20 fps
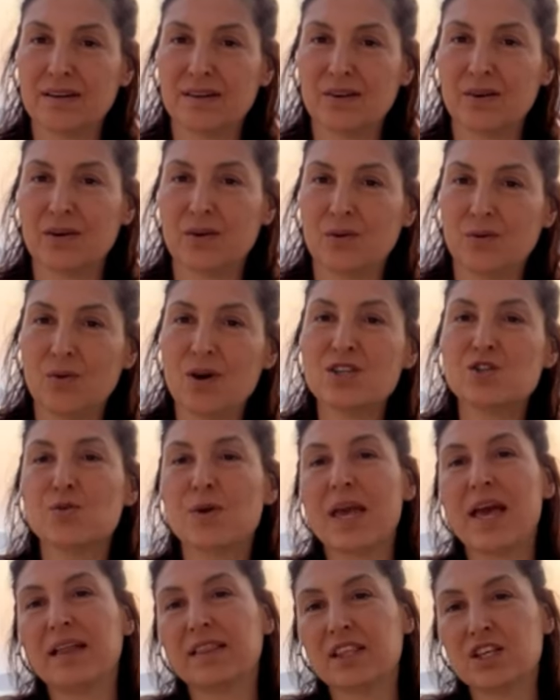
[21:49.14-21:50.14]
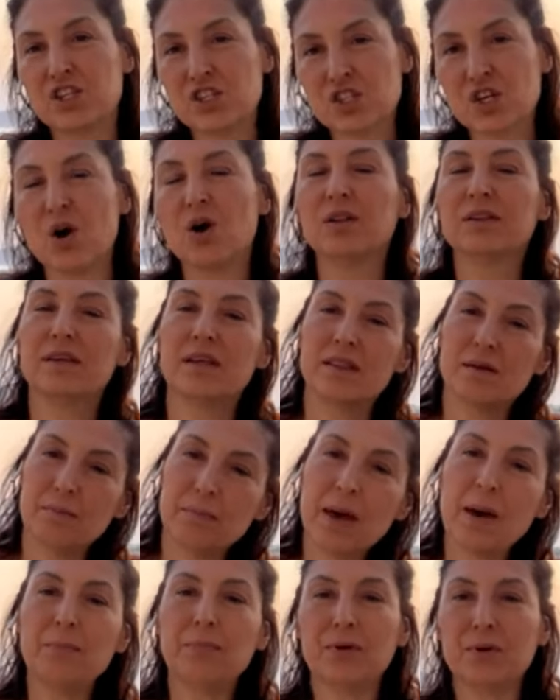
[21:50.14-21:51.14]
Oh, okay. Once we add the yeah, salt and
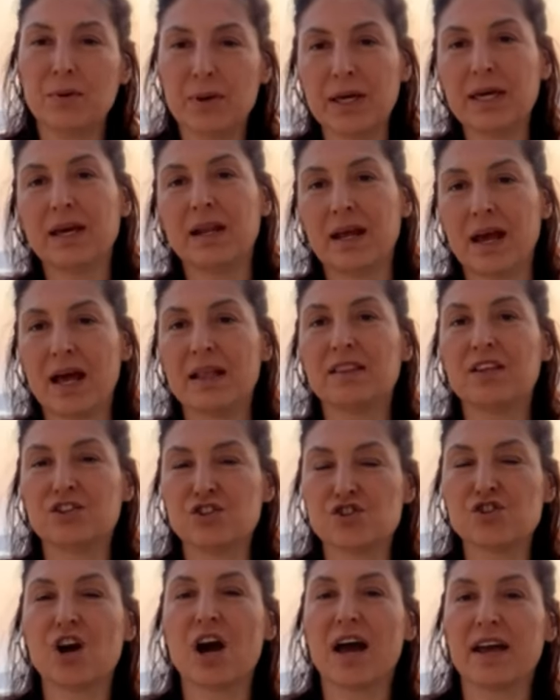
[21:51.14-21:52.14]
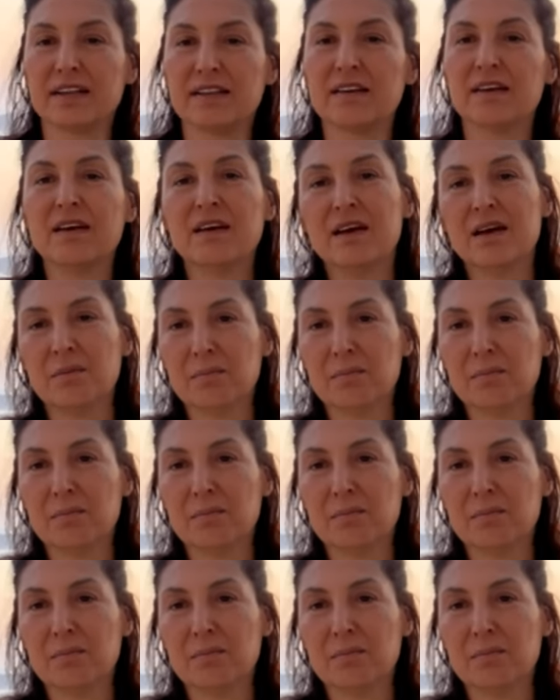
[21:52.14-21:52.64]
the pepper, the, uh, we can the add the dried. Mint.